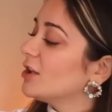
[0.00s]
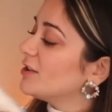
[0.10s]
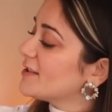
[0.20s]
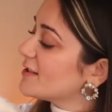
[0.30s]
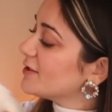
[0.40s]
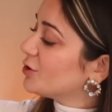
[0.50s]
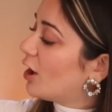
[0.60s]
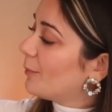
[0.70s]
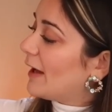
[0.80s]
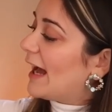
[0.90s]
Now this is a
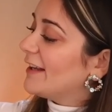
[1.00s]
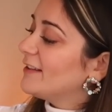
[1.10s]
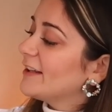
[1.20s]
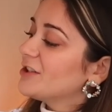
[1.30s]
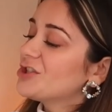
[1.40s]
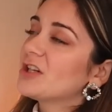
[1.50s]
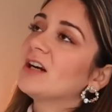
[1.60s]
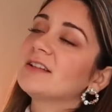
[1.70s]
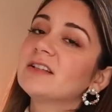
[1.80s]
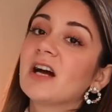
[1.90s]
top and like a
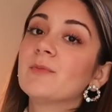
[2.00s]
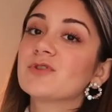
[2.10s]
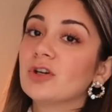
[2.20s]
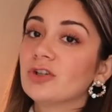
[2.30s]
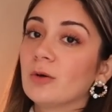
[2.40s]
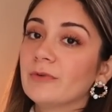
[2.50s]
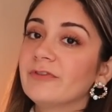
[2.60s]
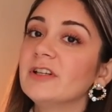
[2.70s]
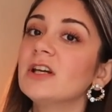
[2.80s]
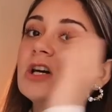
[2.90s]
shrug that comes on top of
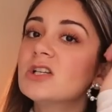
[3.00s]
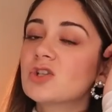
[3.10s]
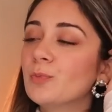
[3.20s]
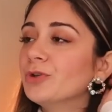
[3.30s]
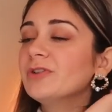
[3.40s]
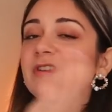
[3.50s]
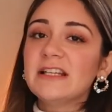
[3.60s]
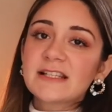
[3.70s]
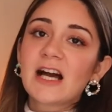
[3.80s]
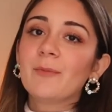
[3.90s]
it. So both of
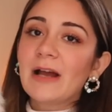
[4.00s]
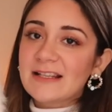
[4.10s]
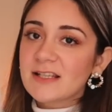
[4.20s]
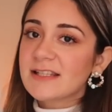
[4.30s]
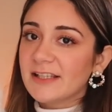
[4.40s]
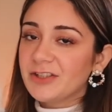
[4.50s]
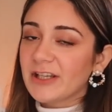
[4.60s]
these come as a set